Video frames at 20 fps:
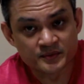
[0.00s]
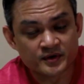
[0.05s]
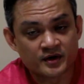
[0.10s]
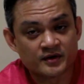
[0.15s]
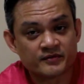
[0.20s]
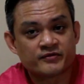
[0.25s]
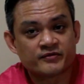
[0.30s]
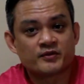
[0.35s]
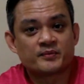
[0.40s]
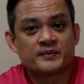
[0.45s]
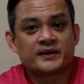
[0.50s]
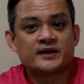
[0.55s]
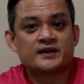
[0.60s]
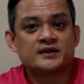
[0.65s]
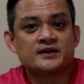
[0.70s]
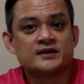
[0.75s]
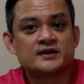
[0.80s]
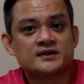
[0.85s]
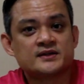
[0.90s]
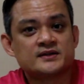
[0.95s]
knob for my
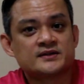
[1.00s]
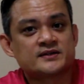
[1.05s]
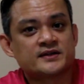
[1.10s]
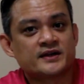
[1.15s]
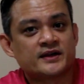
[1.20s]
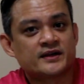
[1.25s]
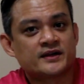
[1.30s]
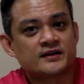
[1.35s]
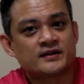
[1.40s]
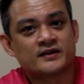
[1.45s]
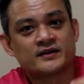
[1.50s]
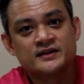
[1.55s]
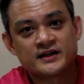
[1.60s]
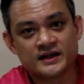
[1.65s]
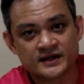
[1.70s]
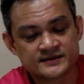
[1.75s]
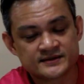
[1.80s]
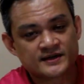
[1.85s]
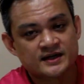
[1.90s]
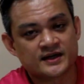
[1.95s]
ears at
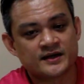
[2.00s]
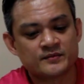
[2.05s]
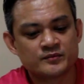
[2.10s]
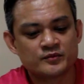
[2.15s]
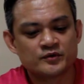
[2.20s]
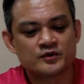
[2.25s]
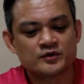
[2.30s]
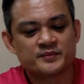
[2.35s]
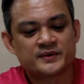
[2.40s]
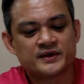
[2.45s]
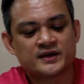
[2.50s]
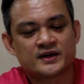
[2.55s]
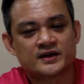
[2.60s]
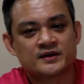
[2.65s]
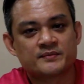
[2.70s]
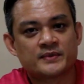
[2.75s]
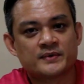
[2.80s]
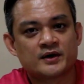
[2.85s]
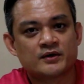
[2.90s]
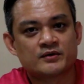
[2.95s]
daytime will be at
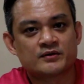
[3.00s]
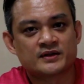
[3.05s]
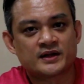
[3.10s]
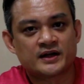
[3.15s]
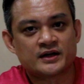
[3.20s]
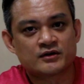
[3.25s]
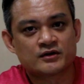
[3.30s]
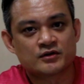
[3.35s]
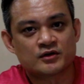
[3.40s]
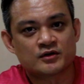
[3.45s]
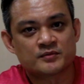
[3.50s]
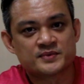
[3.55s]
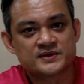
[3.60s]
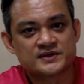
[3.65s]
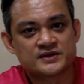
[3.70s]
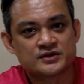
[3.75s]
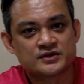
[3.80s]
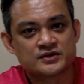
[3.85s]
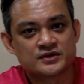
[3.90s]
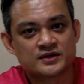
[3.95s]
about 9 o'clock
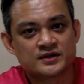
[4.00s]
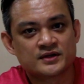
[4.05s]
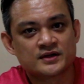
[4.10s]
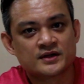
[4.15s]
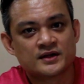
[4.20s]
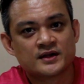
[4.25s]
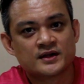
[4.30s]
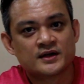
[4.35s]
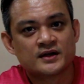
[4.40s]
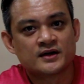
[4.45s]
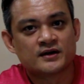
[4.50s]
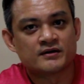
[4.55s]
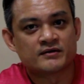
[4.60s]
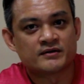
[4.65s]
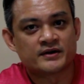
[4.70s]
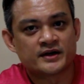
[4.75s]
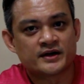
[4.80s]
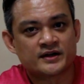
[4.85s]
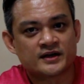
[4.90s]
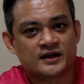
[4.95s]
position,
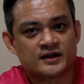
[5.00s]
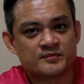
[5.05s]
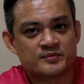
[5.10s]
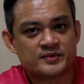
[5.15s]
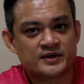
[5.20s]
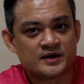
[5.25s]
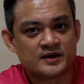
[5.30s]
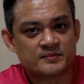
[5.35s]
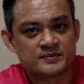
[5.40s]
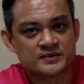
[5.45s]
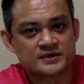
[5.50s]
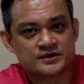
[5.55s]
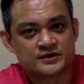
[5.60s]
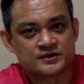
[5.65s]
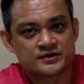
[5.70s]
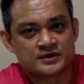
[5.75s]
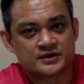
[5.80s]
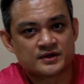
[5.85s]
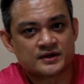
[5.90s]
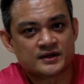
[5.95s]
alright, 9 p.m.
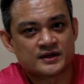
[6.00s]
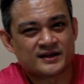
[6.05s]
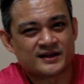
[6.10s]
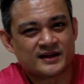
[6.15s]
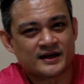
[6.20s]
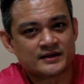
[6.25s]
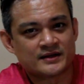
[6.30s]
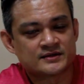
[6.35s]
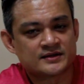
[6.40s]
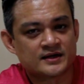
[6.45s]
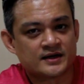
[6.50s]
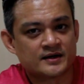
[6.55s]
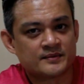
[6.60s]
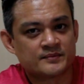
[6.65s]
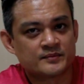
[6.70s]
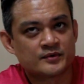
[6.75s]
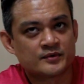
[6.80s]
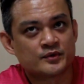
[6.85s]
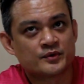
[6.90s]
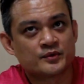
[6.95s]
position.
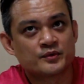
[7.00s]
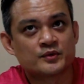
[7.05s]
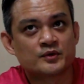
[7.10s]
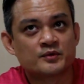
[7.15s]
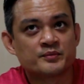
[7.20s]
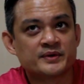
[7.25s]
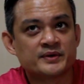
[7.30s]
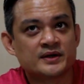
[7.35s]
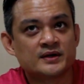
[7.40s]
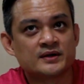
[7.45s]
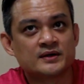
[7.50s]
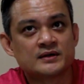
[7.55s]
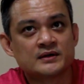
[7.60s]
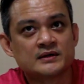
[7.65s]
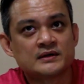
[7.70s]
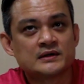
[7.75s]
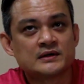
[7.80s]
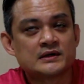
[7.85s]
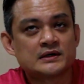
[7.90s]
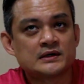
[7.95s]
Nighttime it will be
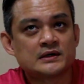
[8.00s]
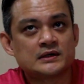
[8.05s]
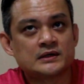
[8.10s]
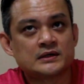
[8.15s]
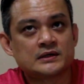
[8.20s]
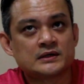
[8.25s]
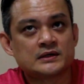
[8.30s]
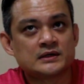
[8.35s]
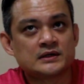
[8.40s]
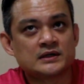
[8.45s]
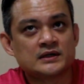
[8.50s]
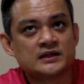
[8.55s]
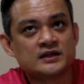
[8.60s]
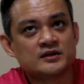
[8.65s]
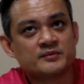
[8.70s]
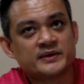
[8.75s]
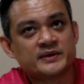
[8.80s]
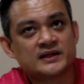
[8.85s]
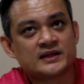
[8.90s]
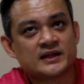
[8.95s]
a
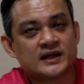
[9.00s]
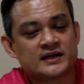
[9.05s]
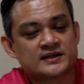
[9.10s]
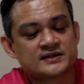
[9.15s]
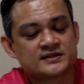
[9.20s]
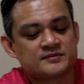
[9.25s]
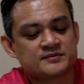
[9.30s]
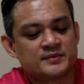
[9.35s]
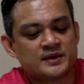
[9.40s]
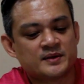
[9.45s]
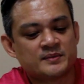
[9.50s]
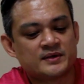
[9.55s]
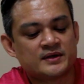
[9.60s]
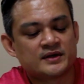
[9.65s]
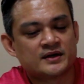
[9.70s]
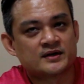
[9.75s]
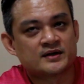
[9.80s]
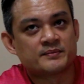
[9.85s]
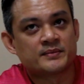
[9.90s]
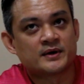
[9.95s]
little bit less,
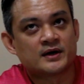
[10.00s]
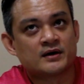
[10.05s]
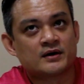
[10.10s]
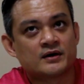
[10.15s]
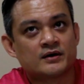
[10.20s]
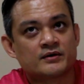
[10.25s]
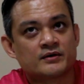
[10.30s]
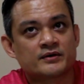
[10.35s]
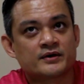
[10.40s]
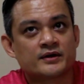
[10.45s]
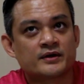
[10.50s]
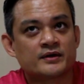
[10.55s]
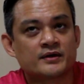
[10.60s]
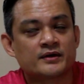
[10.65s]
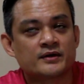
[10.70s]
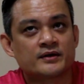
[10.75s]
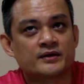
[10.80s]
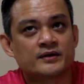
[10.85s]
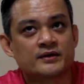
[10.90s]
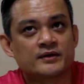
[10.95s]
maybe at about
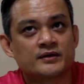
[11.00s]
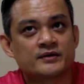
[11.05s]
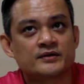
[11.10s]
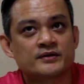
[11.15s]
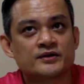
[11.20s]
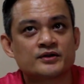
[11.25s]
a